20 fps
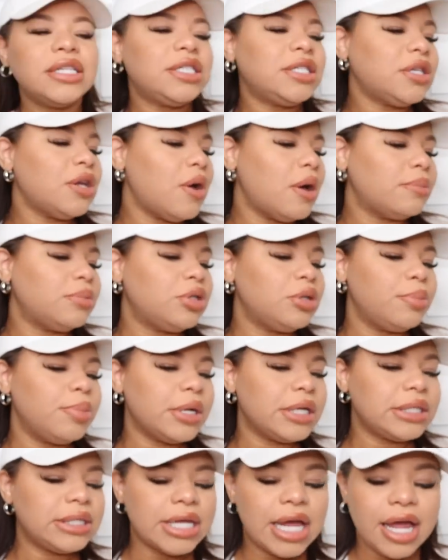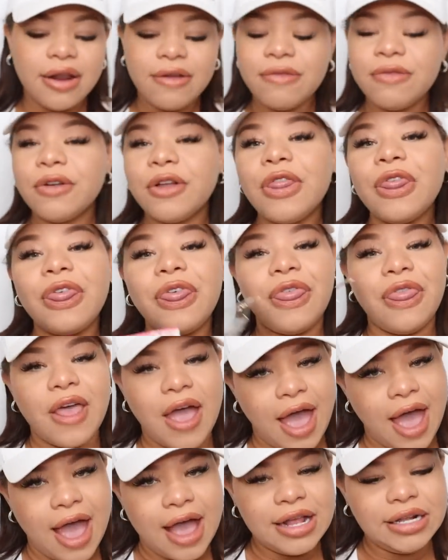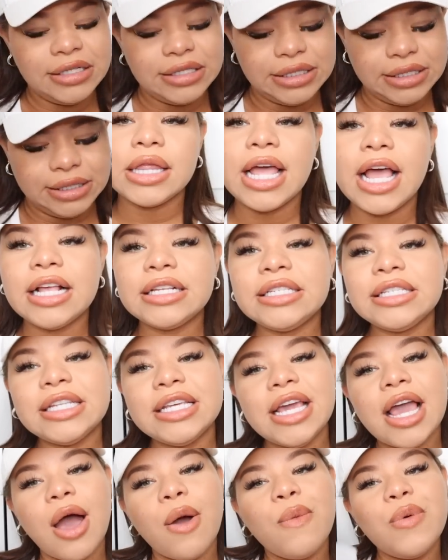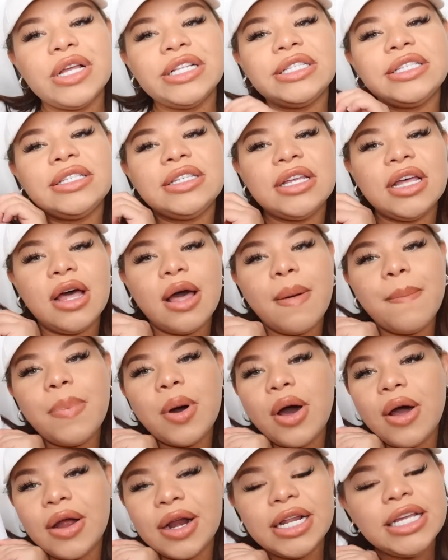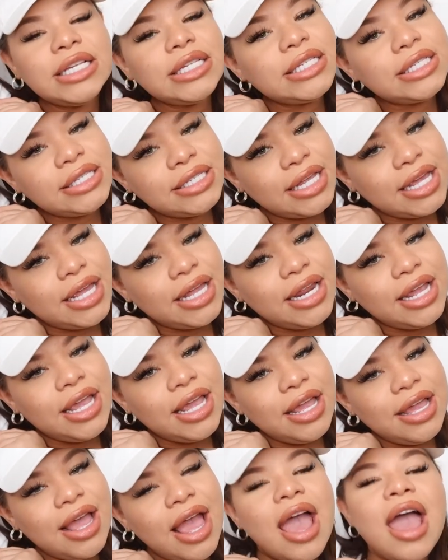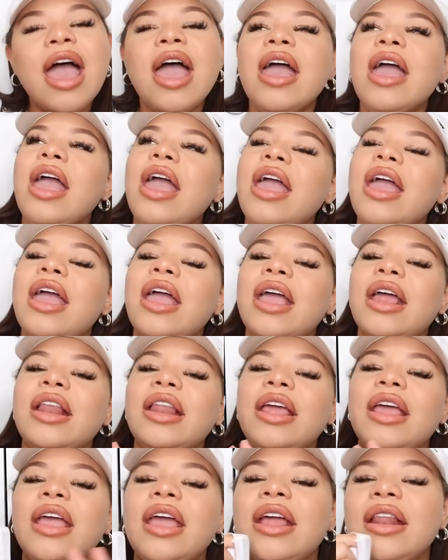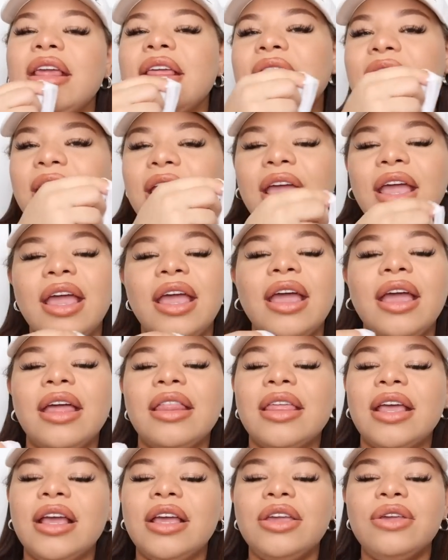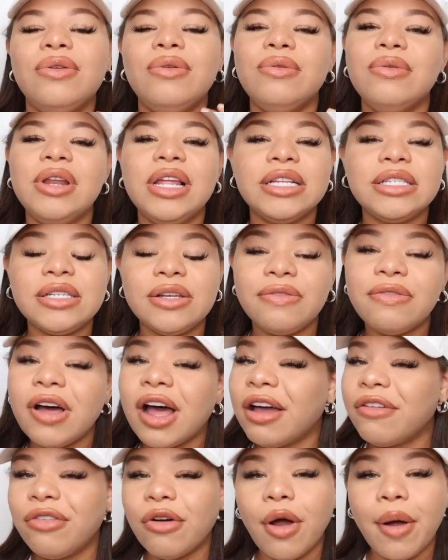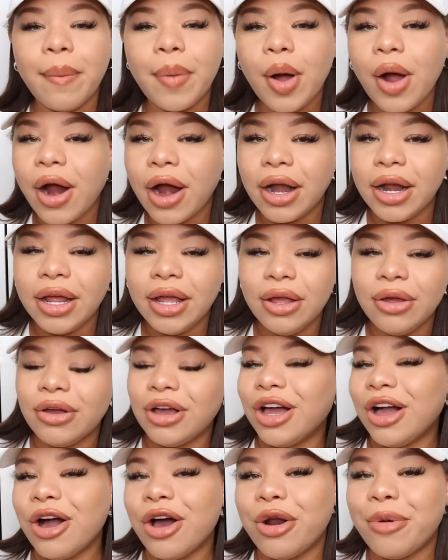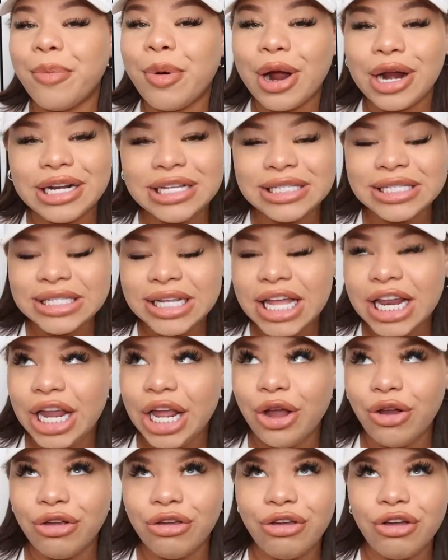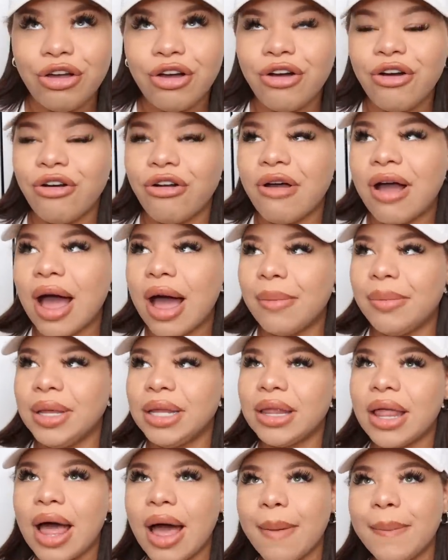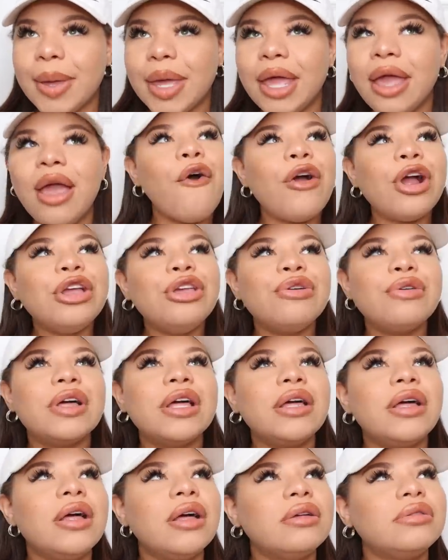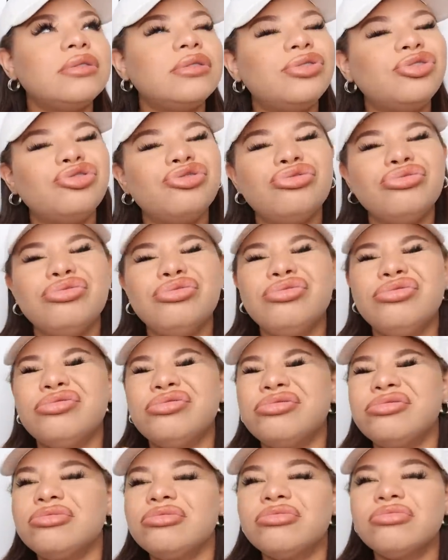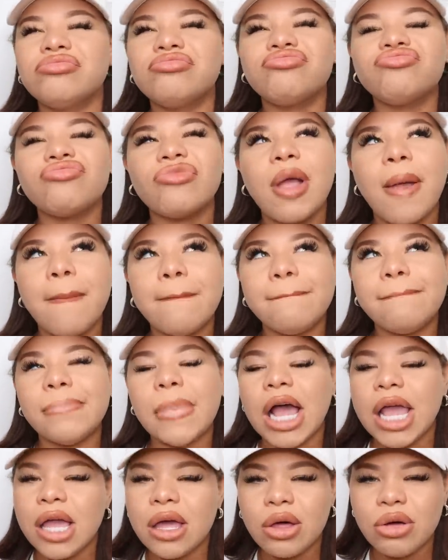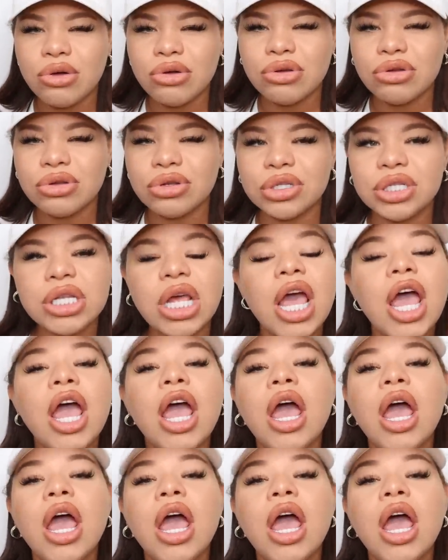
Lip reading: So I'm super excited for that. Lastly, I went to Party City, and anything that you need to find for a party, you could go to Party City, or you could go to Hobby Lobby, or you could go to Michael's.